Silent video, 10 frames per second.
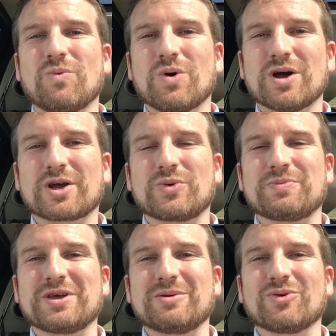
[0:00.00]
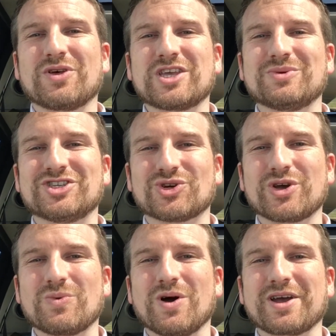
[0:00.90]
work with people that you
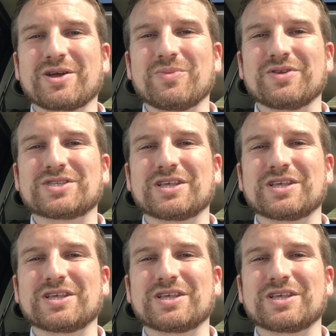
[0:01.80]
enjoy working with